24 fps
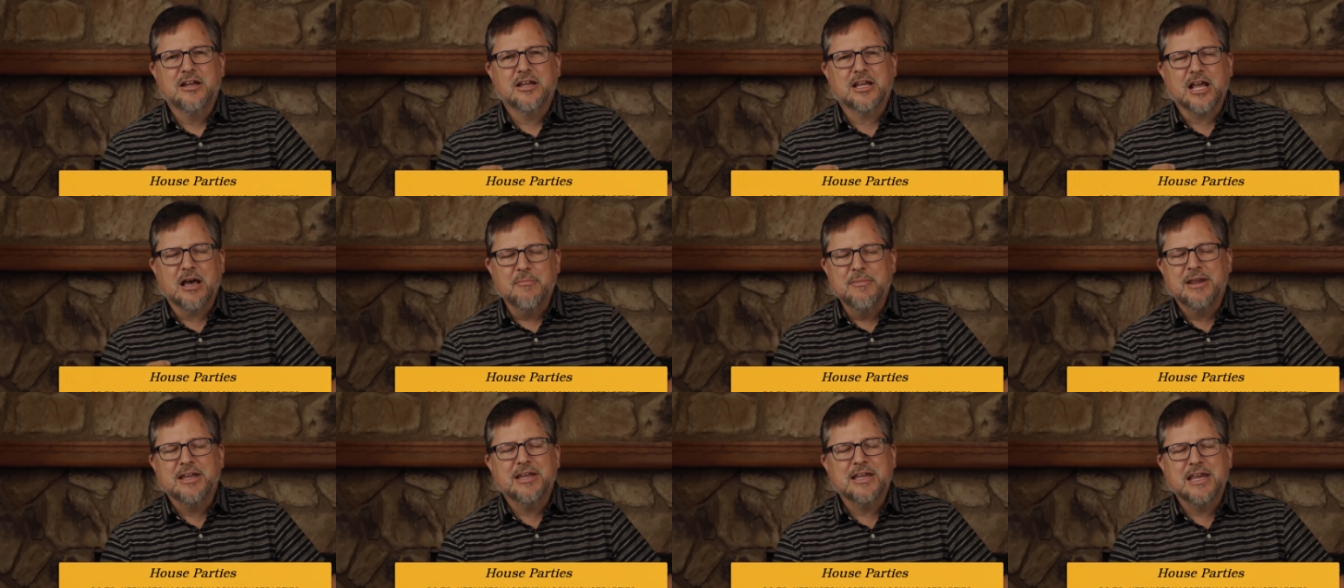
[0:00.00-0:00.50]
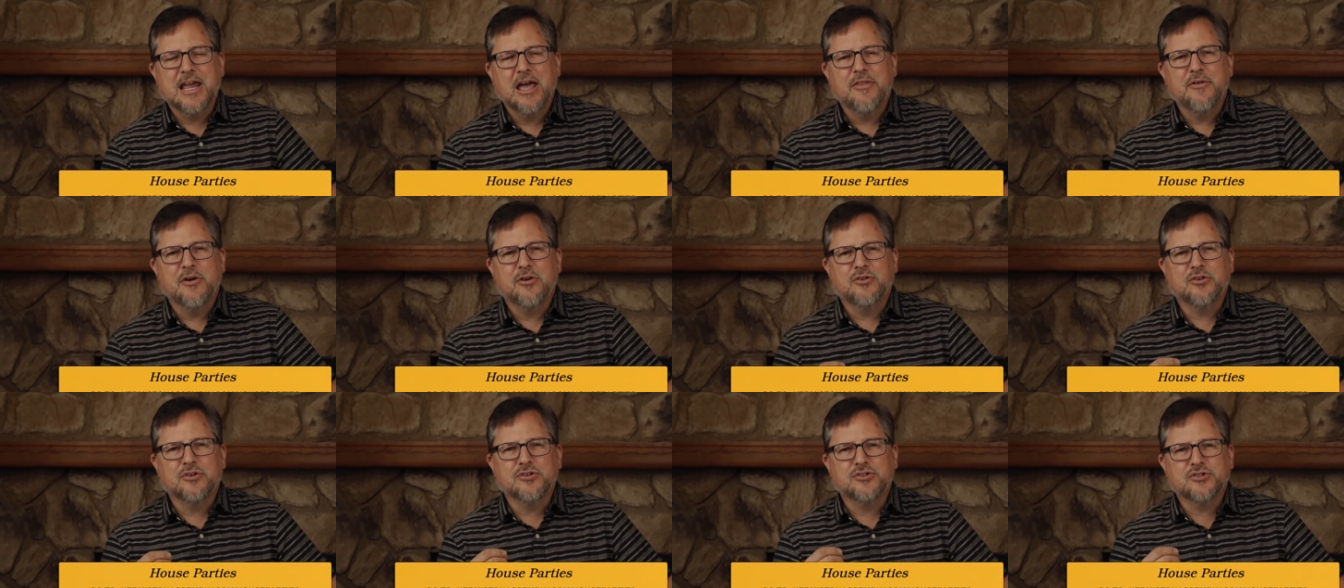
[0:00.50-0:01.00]
coming
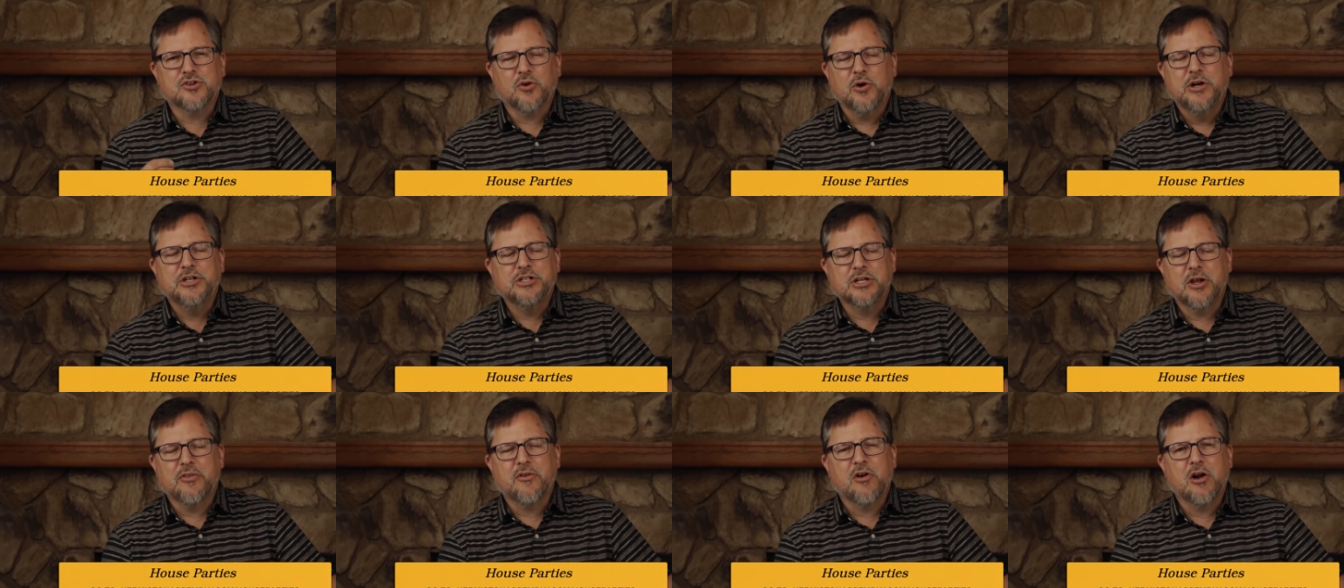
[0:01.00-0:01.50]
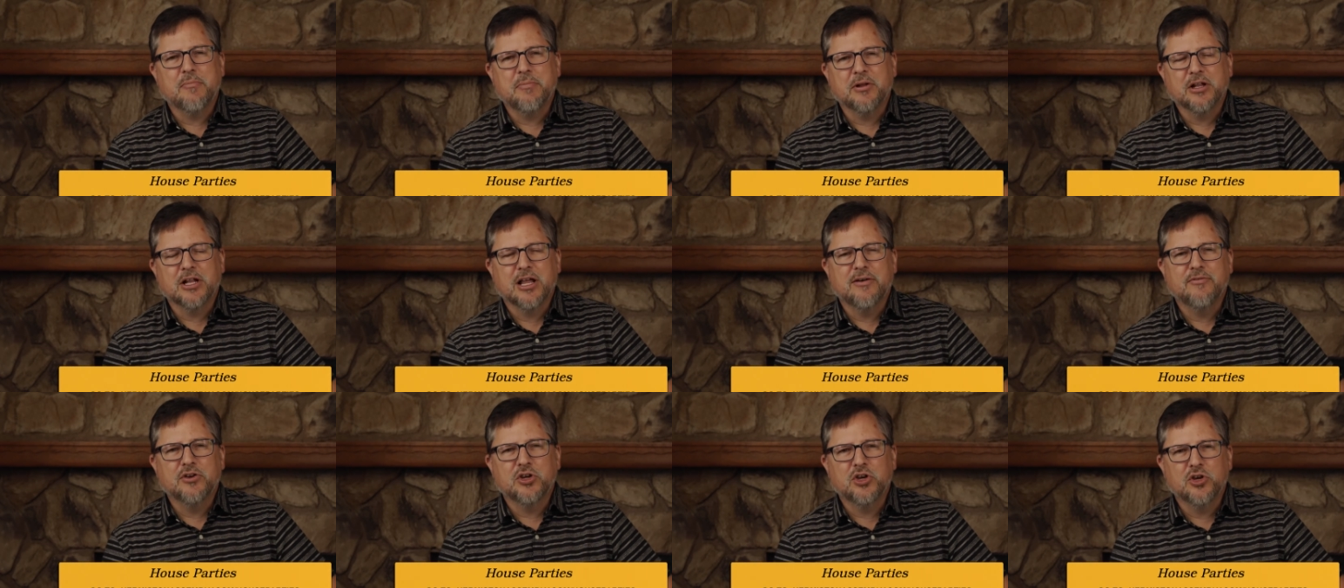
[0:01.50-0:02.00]
together to stir each other up
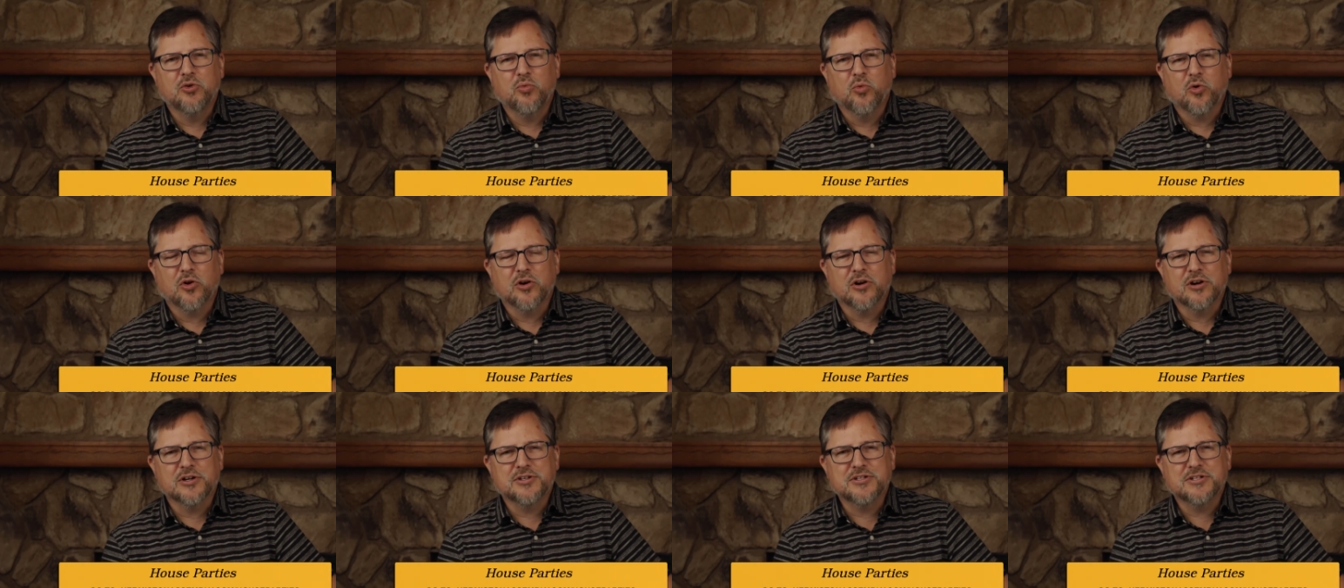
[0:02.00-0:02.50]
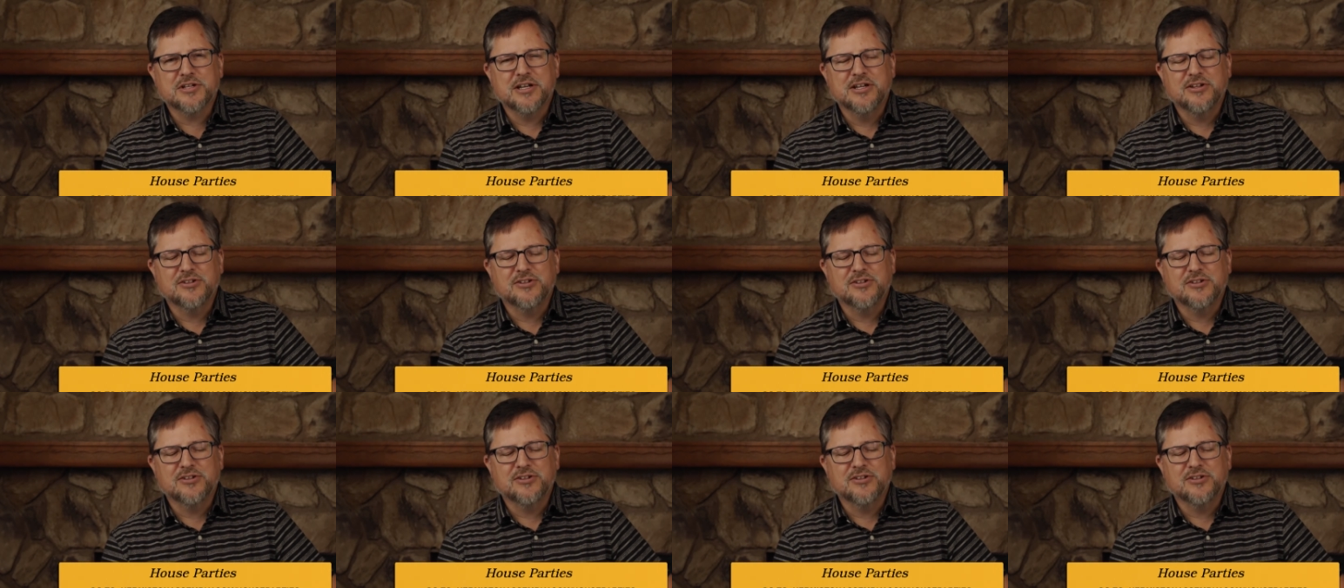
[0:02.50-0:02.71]
in love and good works.